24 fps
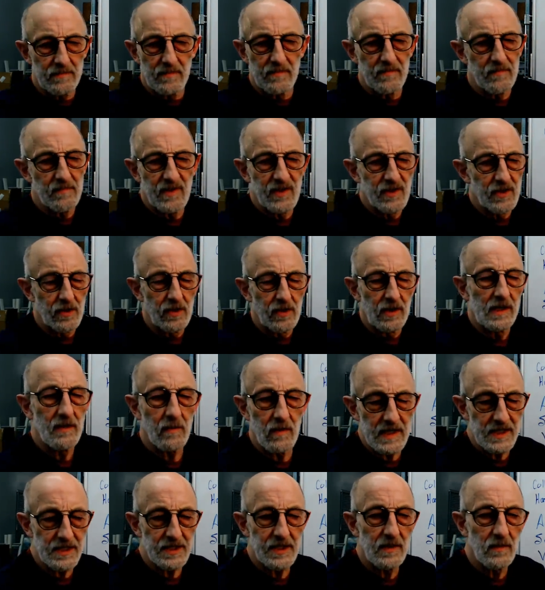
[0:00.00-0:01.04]
thoroughly
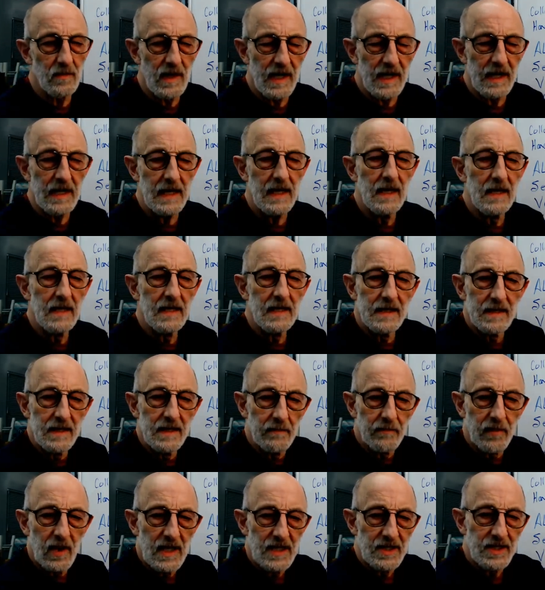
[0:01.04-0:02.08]
wasted away in the
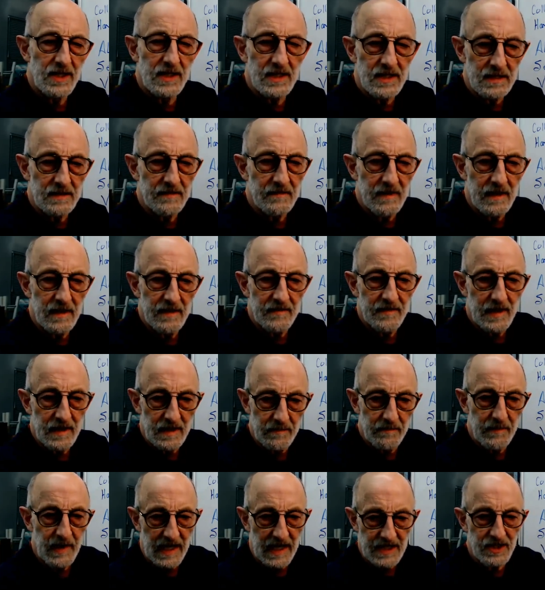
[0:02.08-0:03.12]
process of the
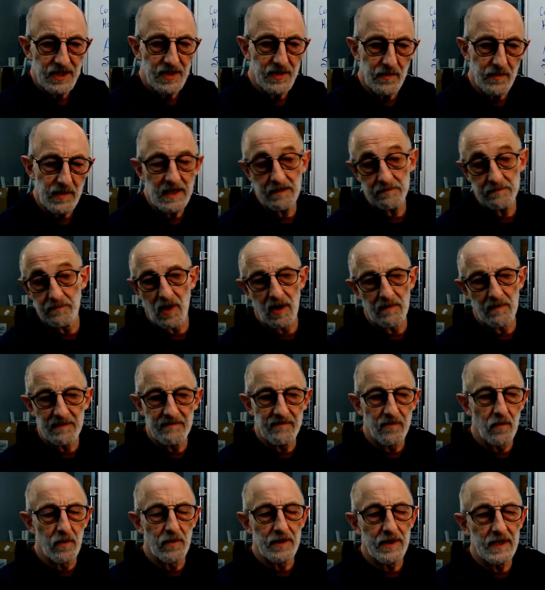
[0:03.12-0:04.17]
past 3, probably
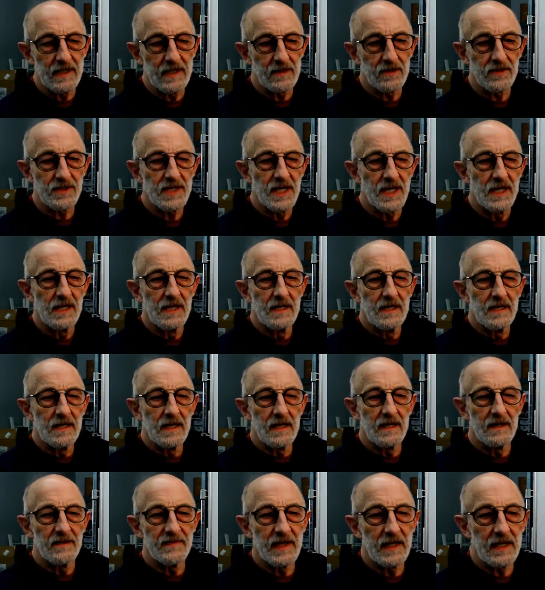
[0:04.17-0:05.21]
4 years
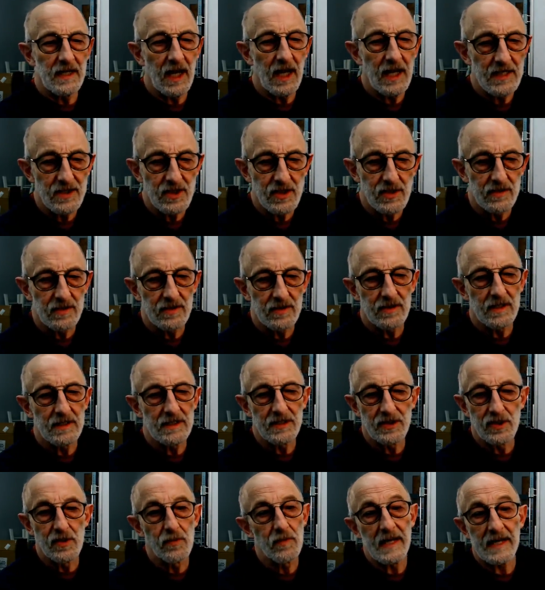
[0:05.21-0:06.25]
of the cancer
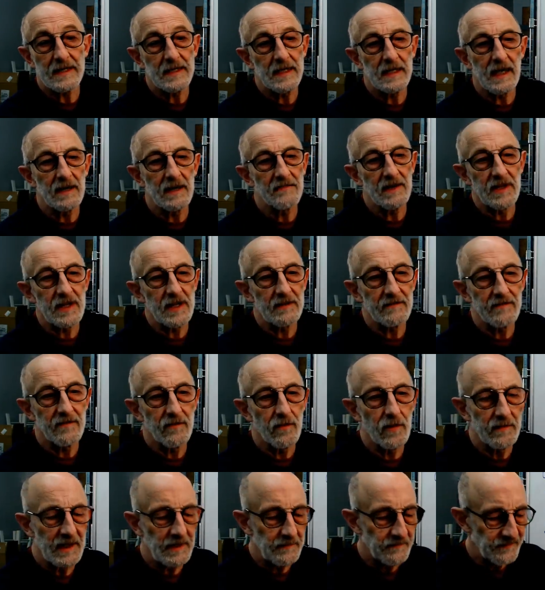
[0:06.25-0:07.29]
directing everything for
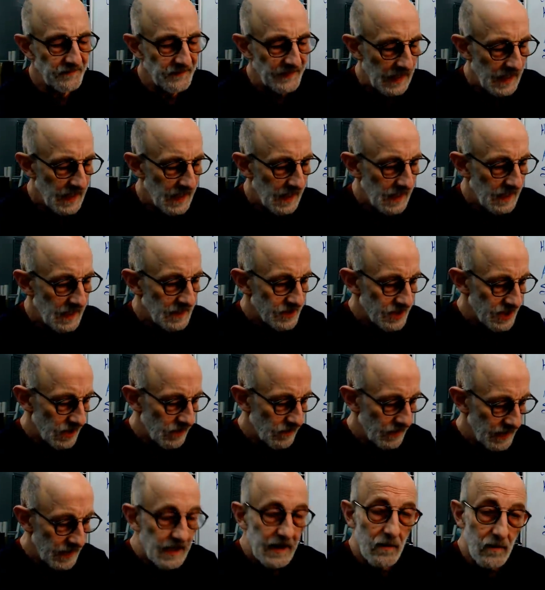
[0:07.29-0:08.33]
me. So
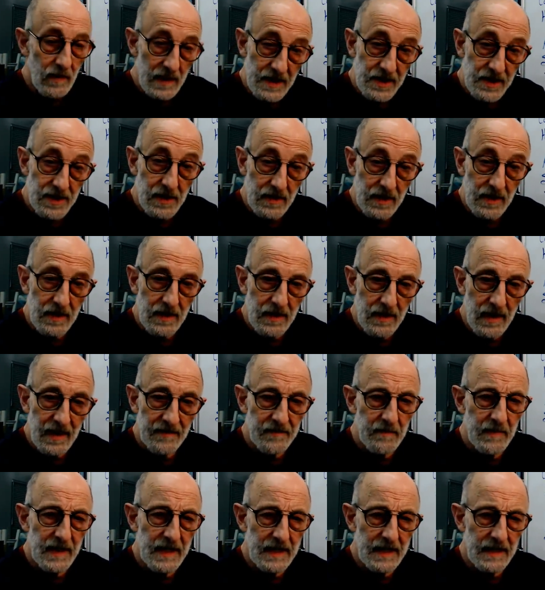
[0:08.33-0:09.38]
anyway, so you have to be